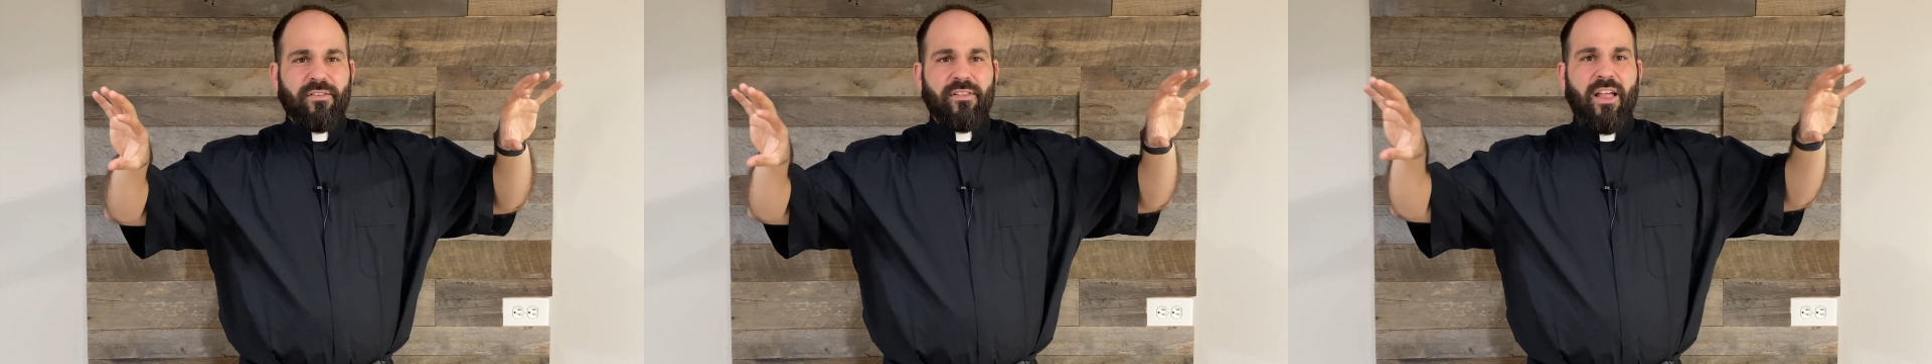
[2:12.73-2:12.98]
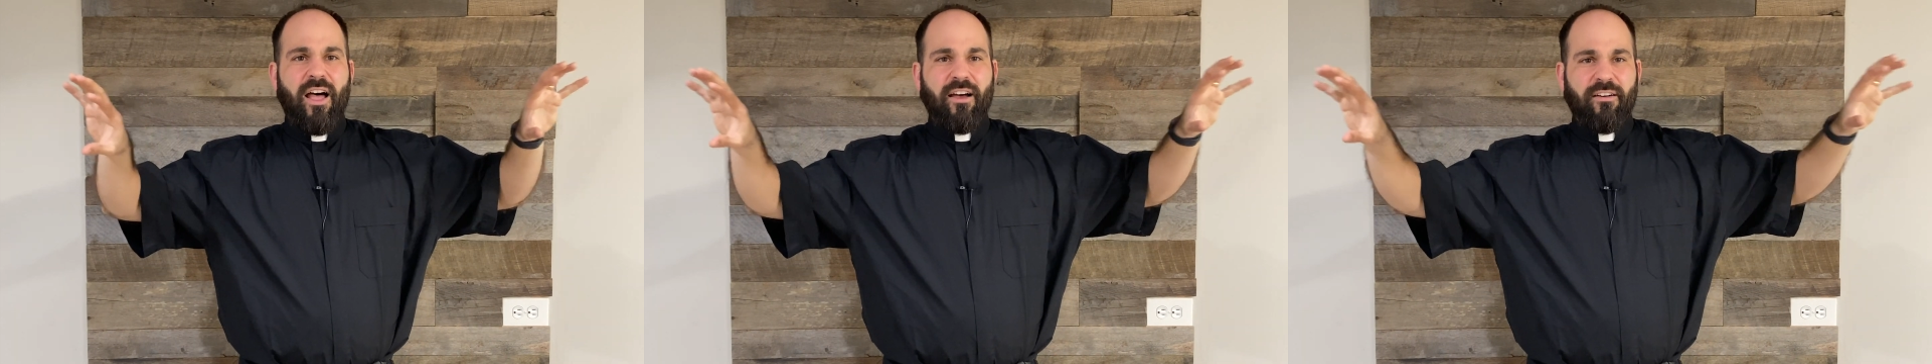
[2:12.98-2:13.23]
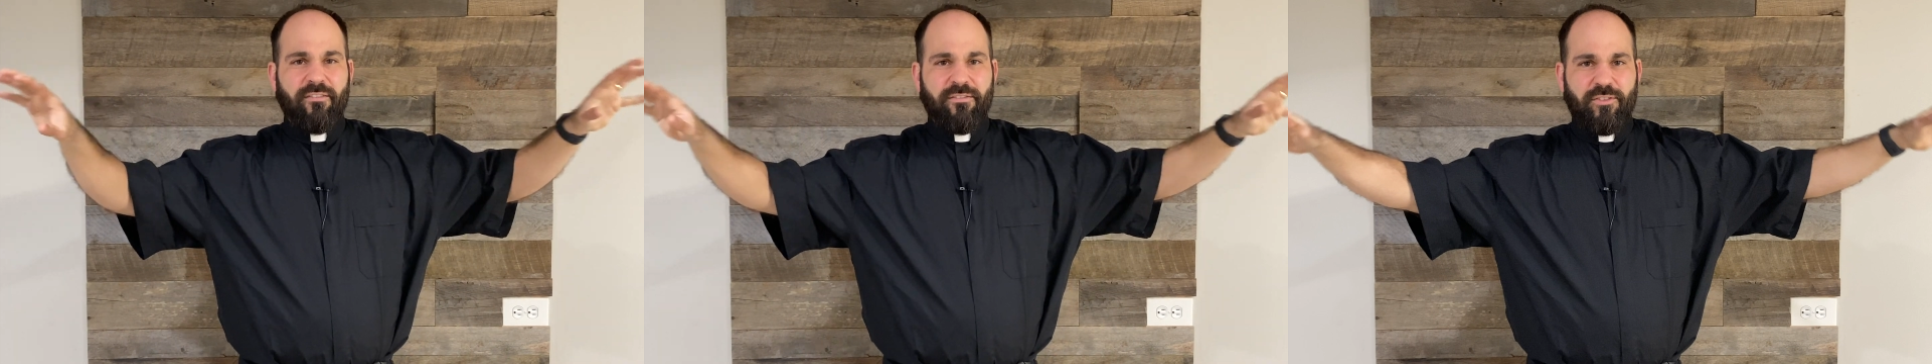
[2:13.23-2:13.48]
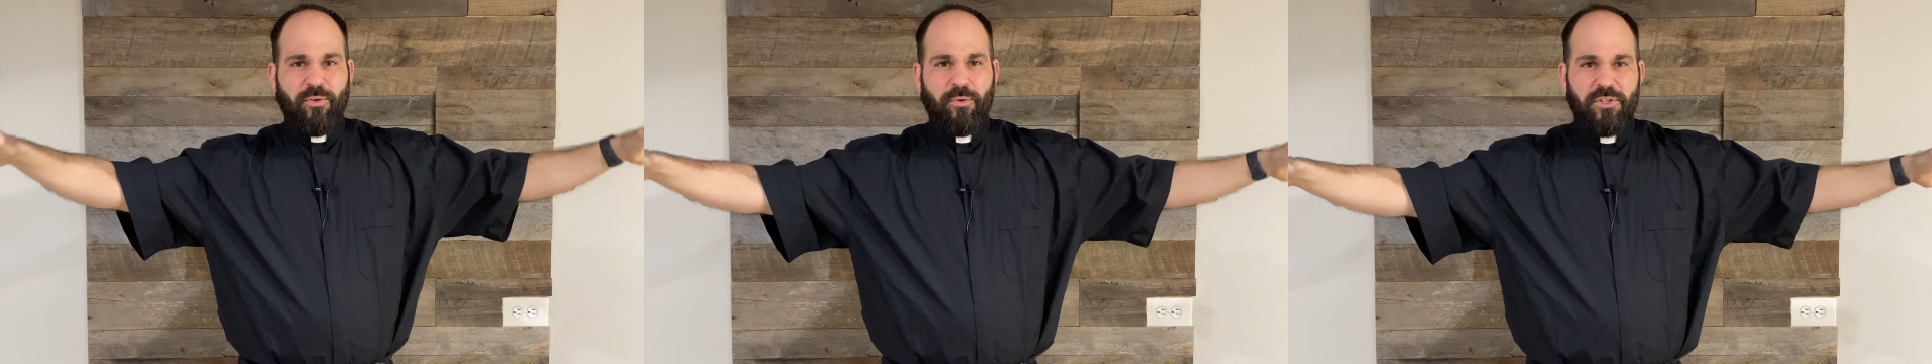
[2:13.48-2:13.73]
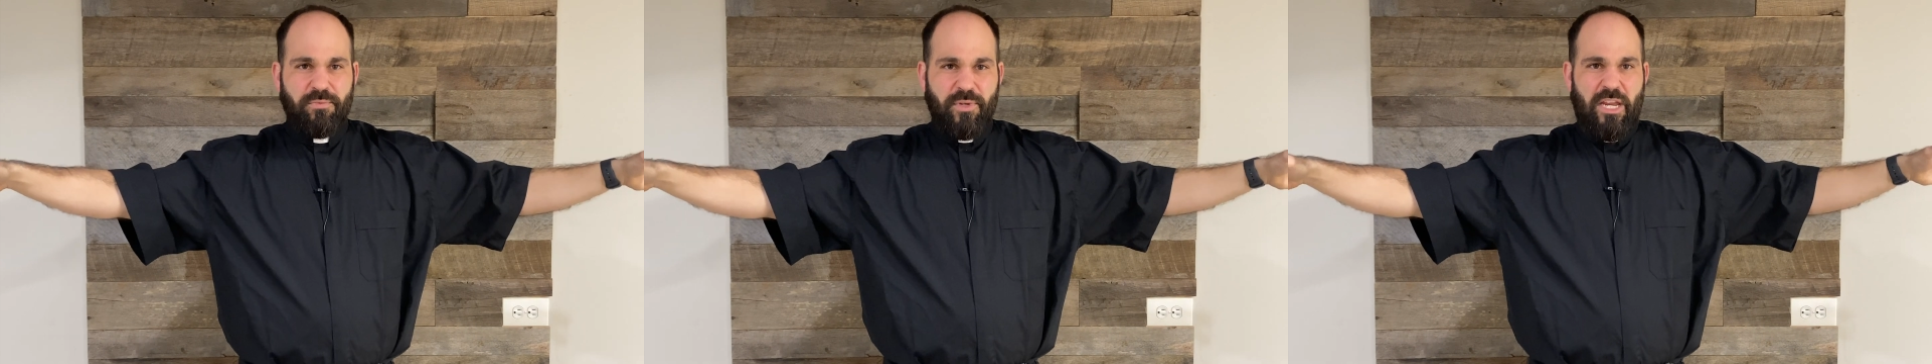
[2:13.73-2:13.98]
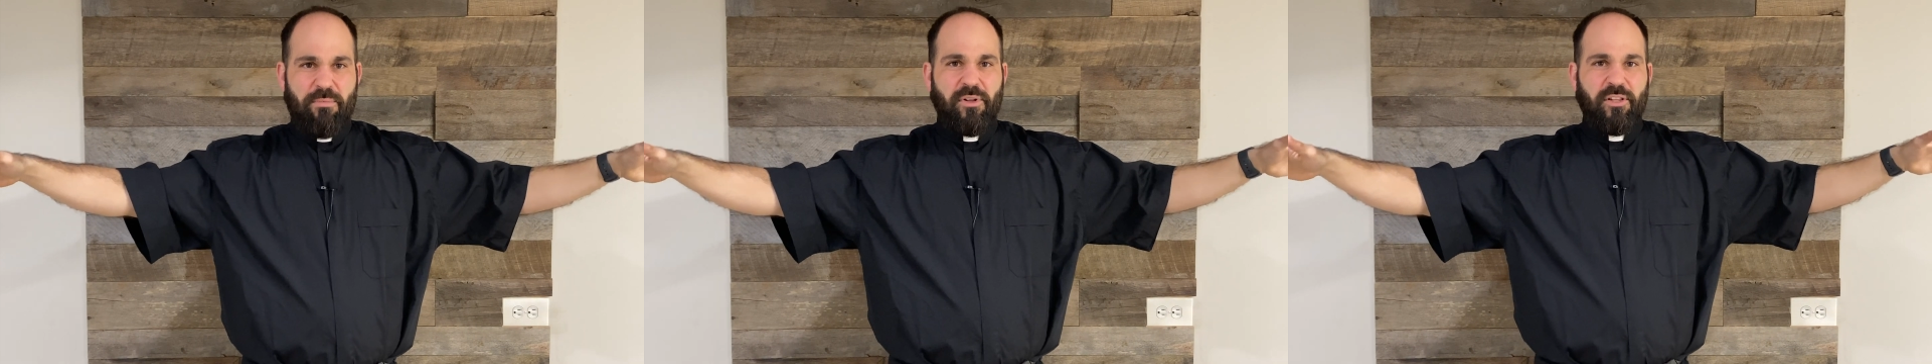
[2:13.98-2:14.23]
love towards
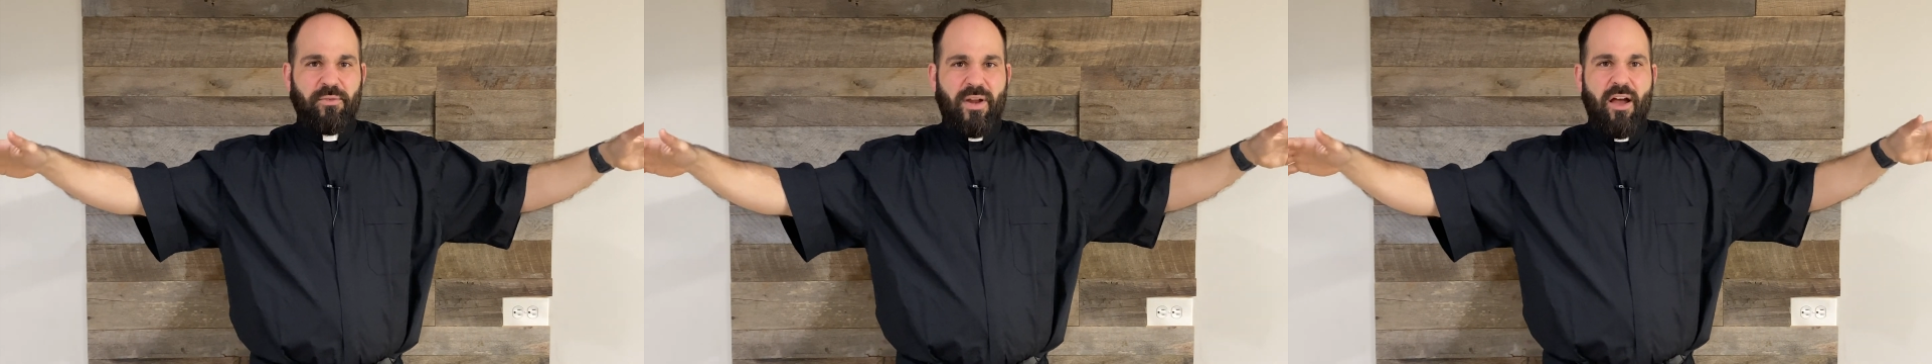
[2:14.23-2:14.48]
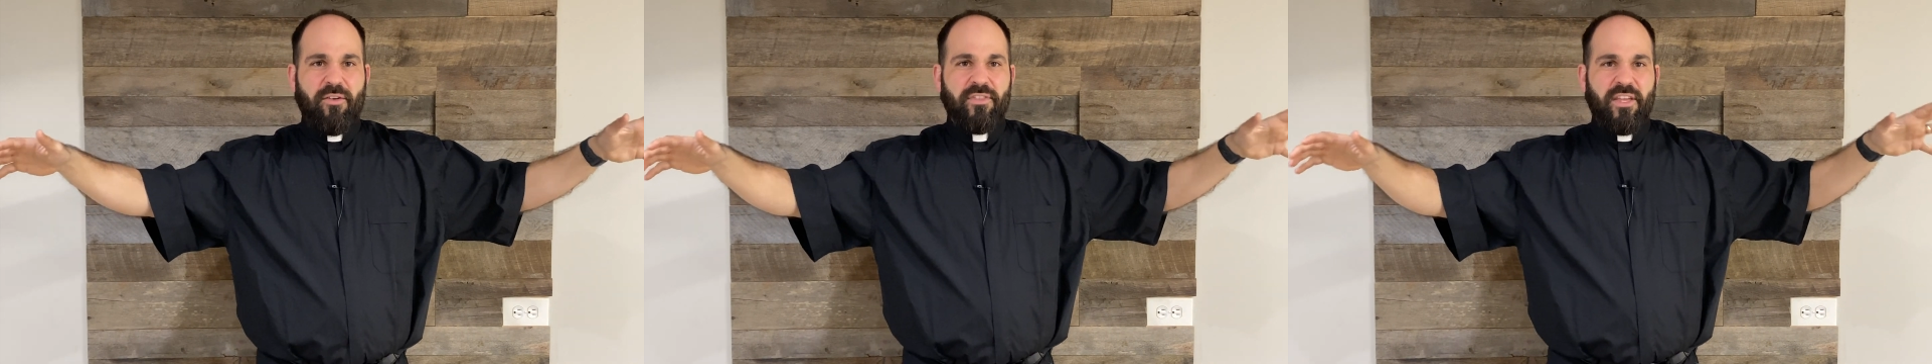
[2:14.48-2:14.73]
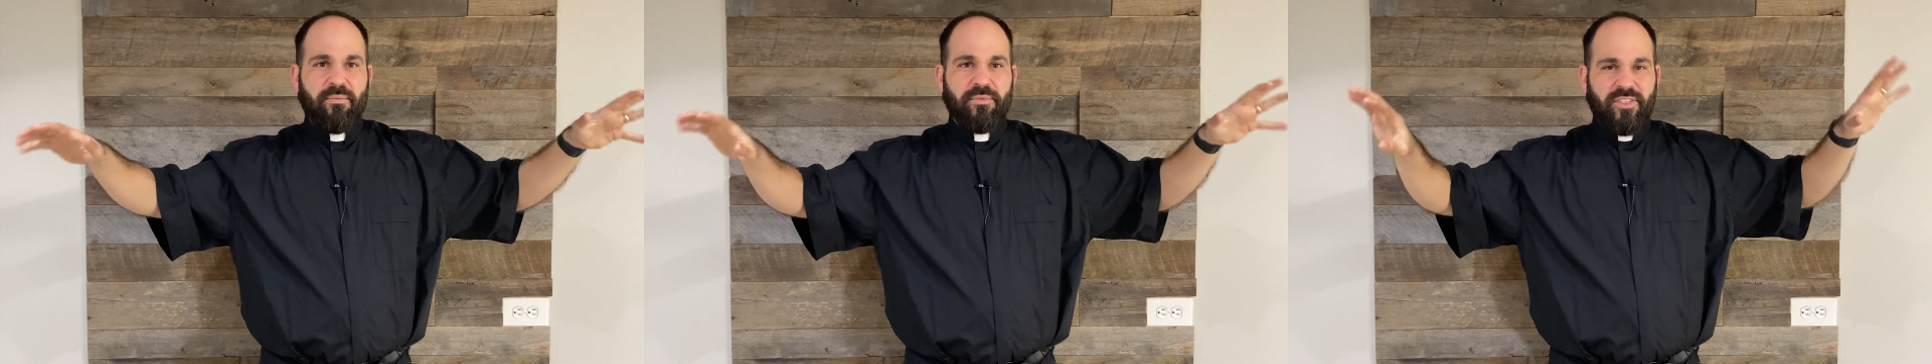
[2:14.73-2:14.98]
people around them